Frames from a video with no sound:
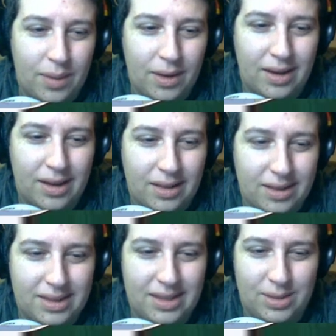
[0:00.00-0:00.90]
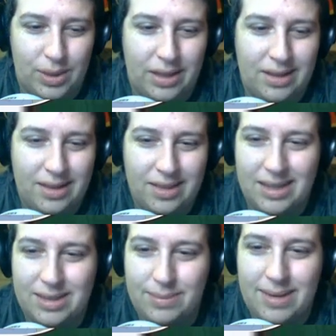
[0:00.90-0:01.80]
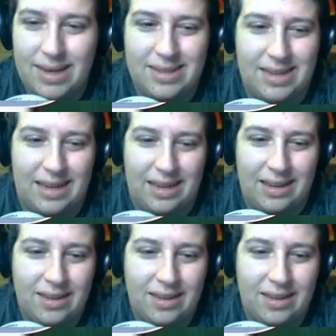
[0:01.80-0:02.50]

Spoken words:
look, Lizzie is one. That's amazing!